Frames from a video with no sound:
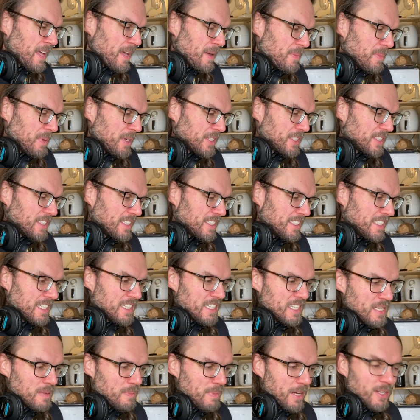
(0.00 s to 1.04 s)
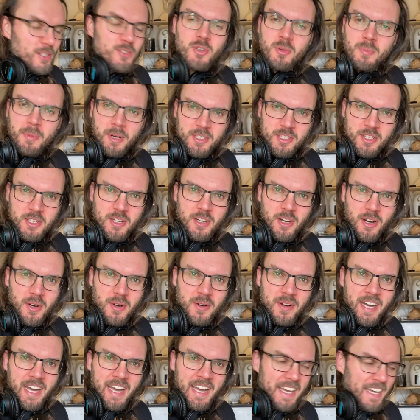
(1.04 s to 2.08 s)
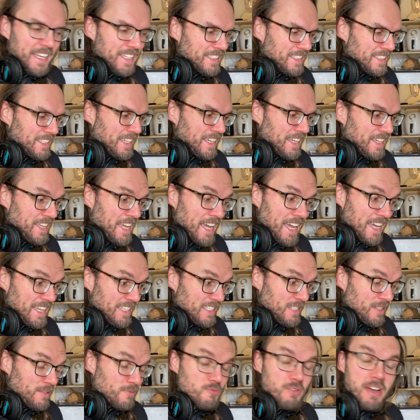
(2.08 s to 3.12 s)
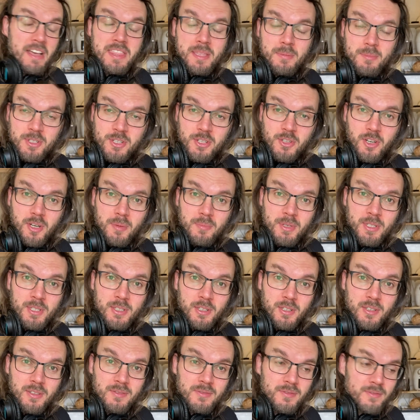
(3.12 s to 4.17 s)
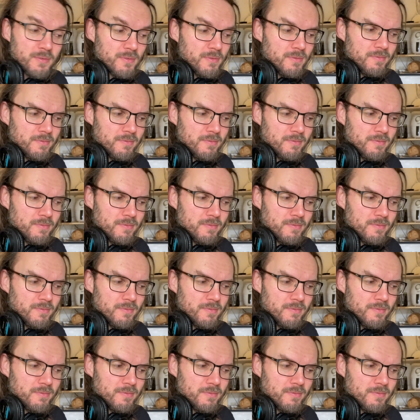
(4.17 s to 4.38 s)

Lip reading: But this is about 2 months ago, and yeah, it's a random assortment of